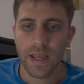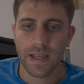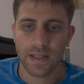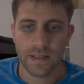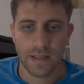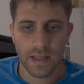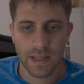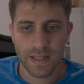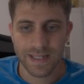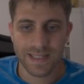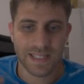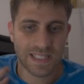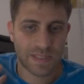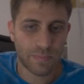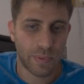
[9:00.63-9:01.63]
in
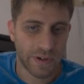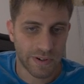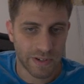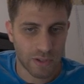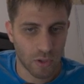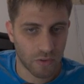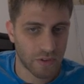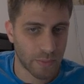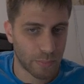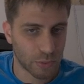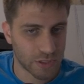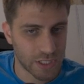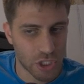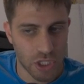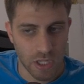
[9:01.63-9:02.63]
the spirit of the
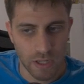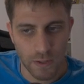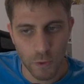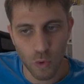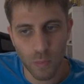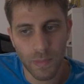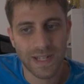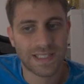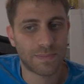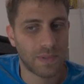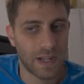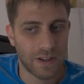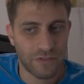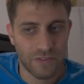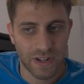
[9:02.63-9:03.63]
position. You must
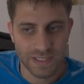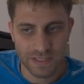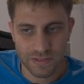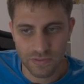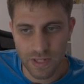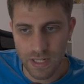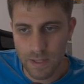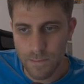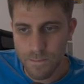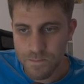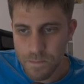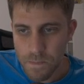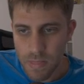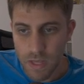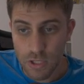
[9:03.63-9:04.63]
play fast, right?
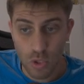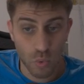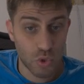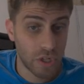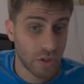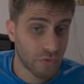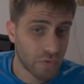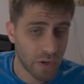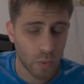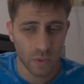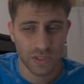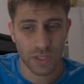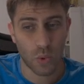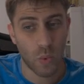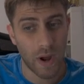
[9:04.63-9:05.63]
So g3
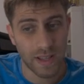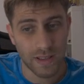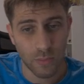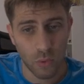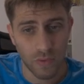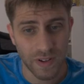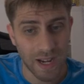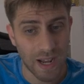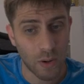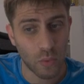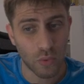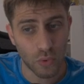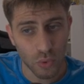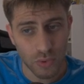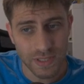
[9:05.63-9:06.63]
was a quiet move, and now
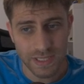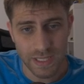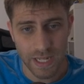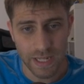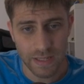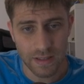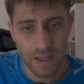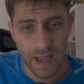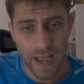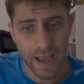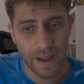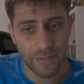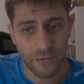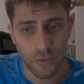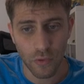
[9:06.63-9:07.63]
rook c8,
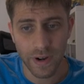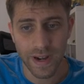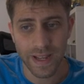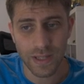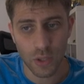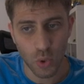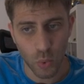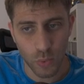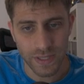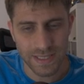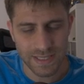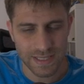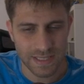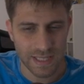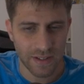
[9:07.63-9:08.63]
f4, and queen
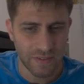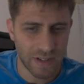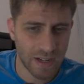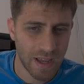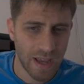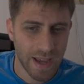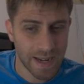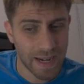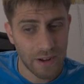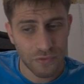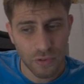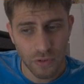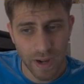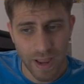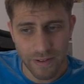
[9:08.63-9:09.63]
c7. And
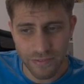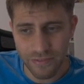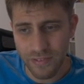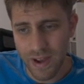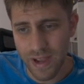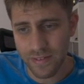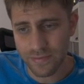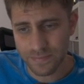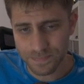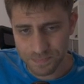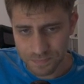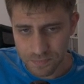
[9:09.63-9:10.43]
after f5,